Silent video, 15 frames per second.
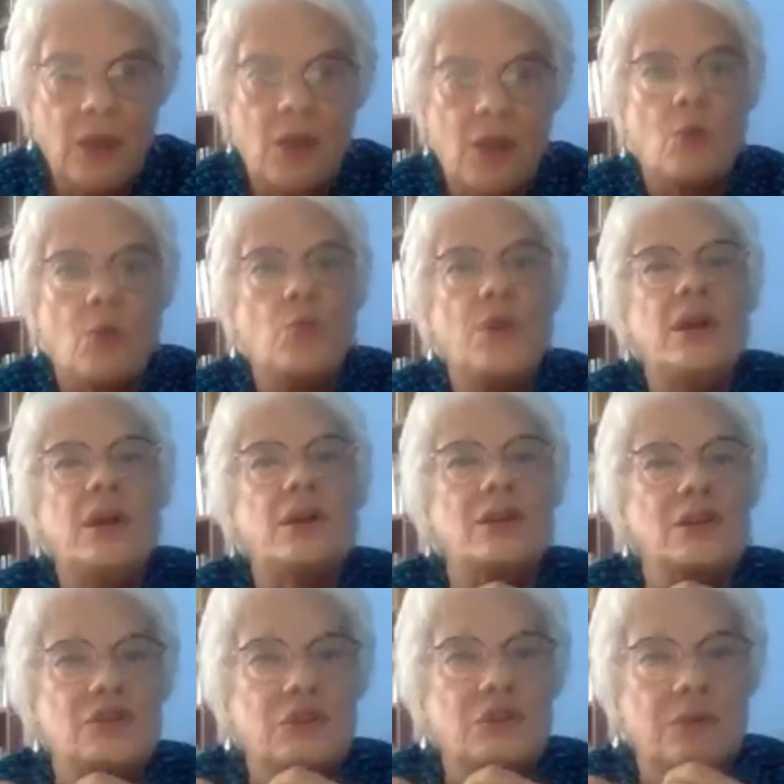
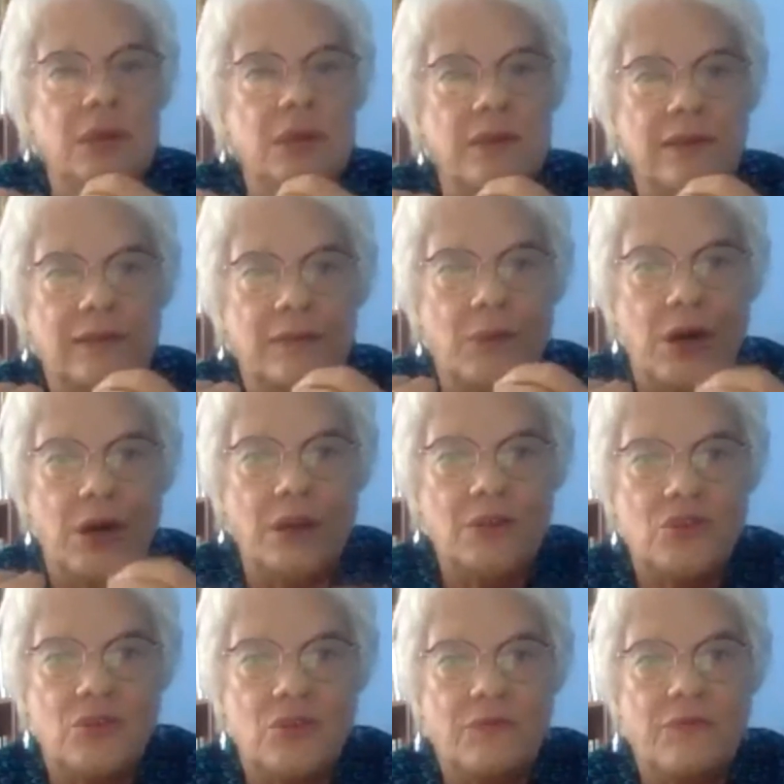We're doing this
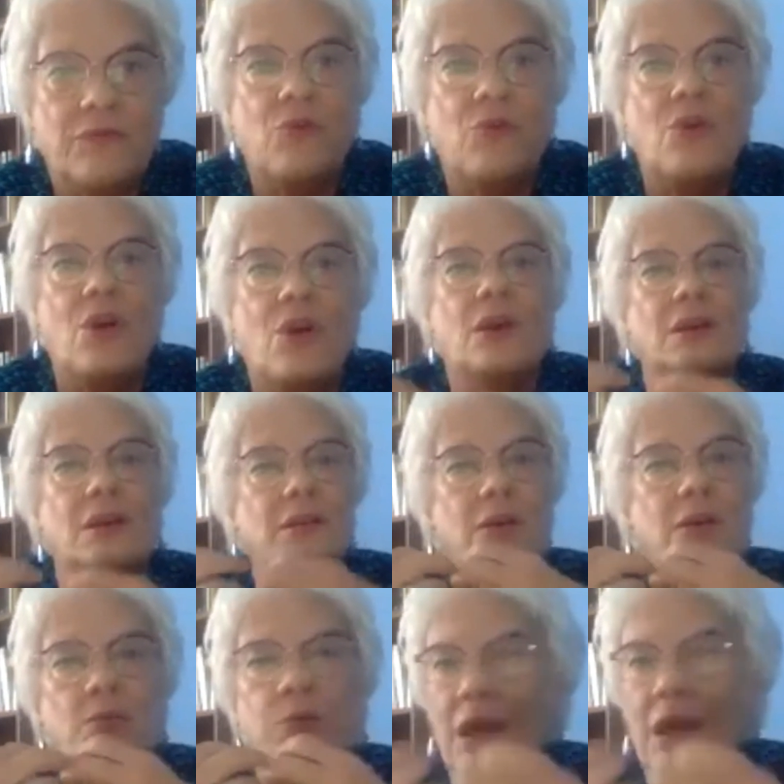march for
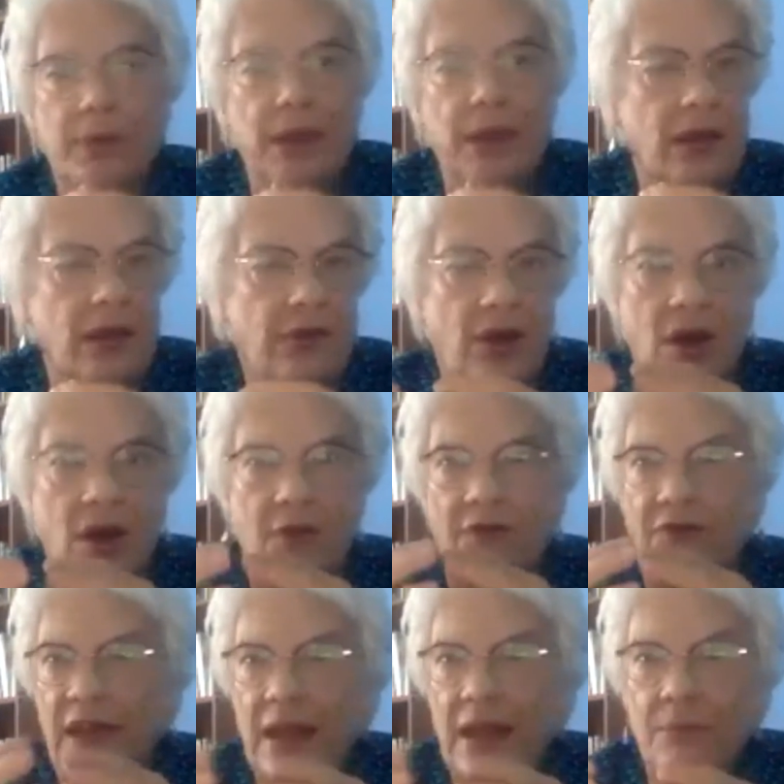the well-being of our
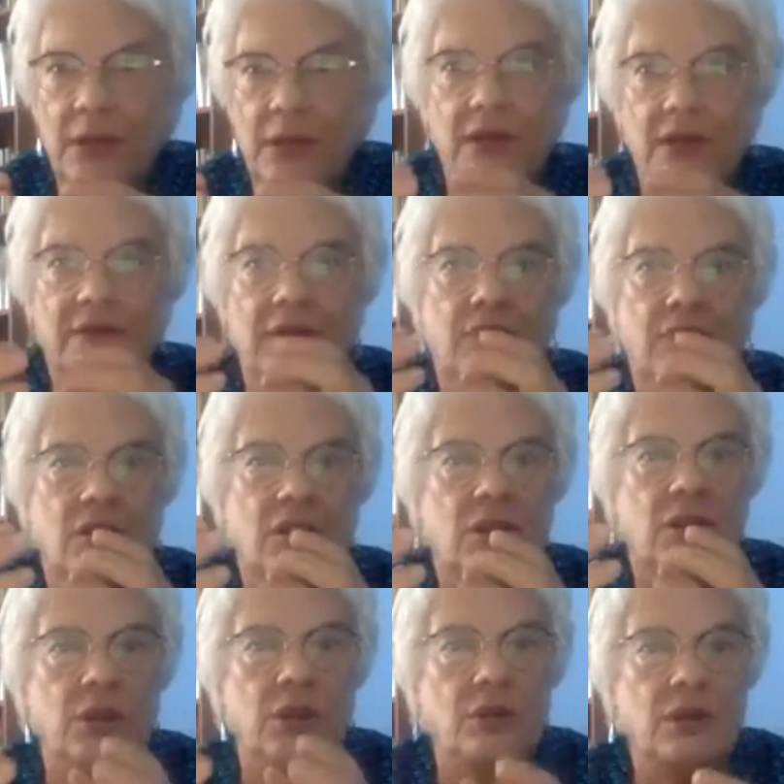families, of our
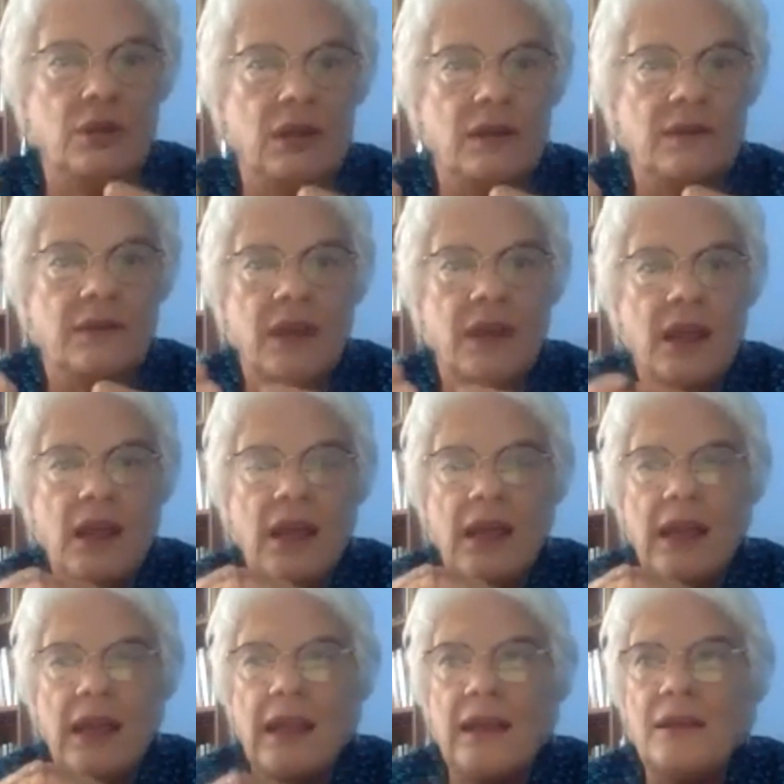communities.
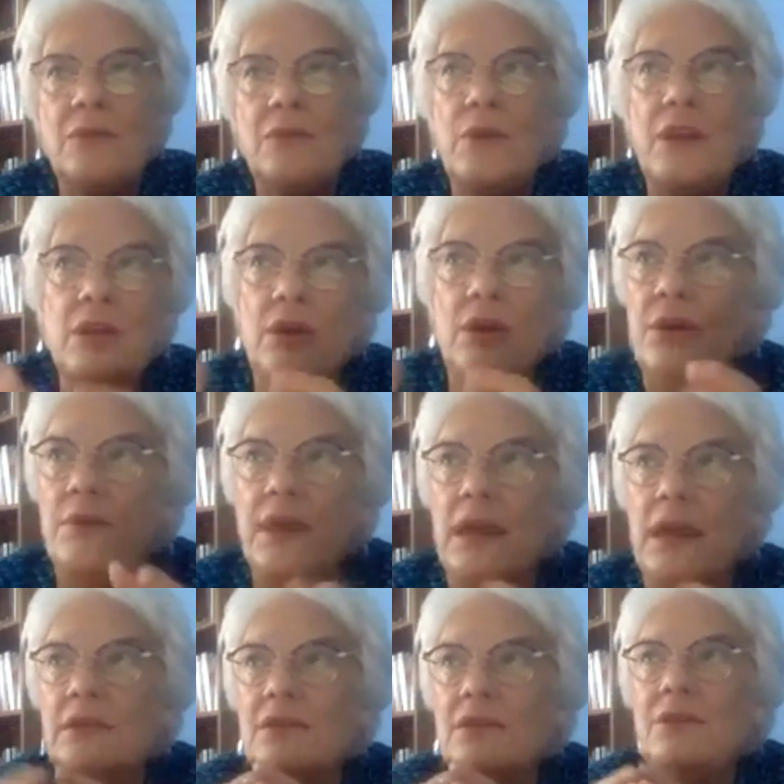And we know
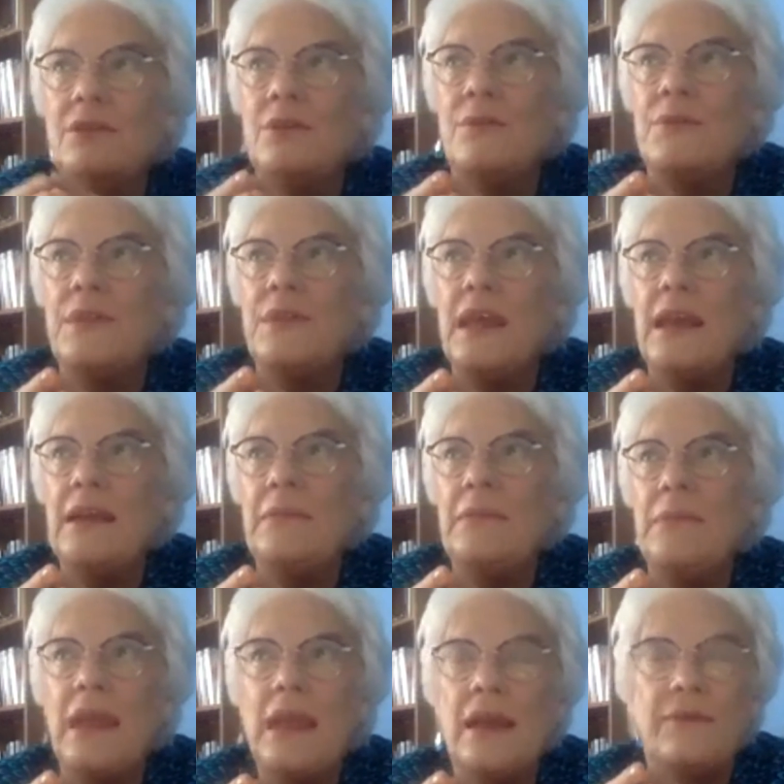that, they
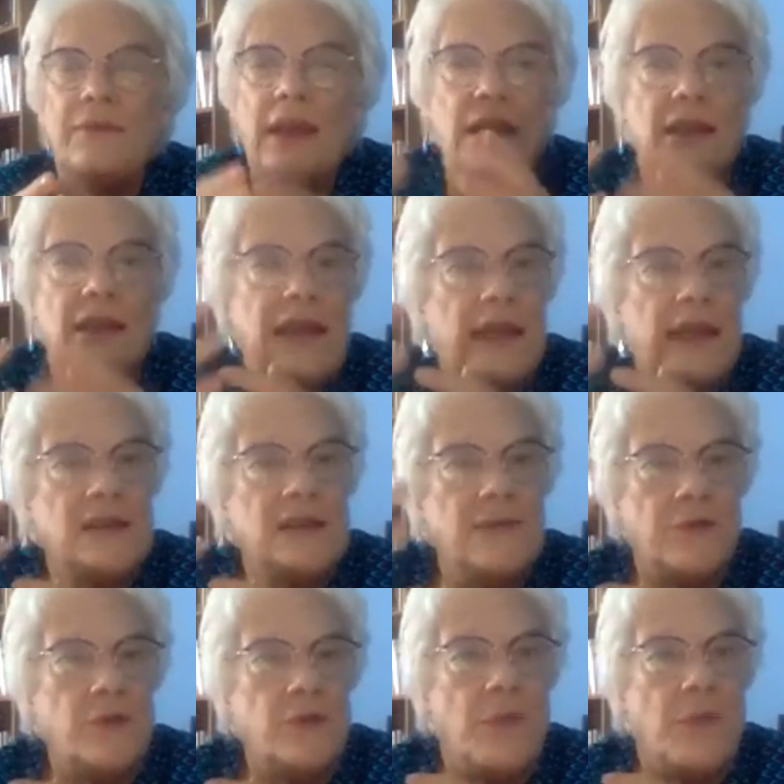may have had a
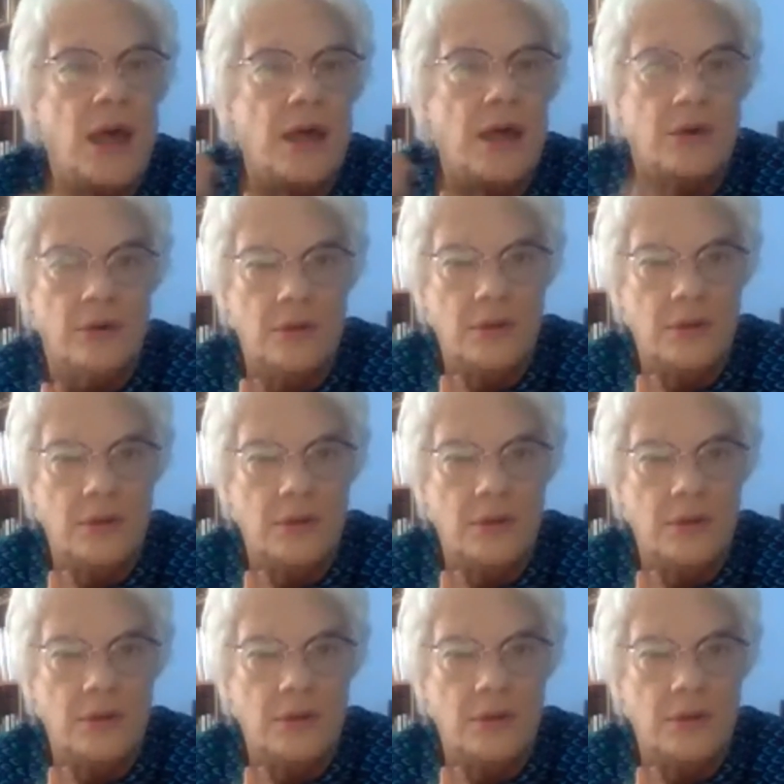different model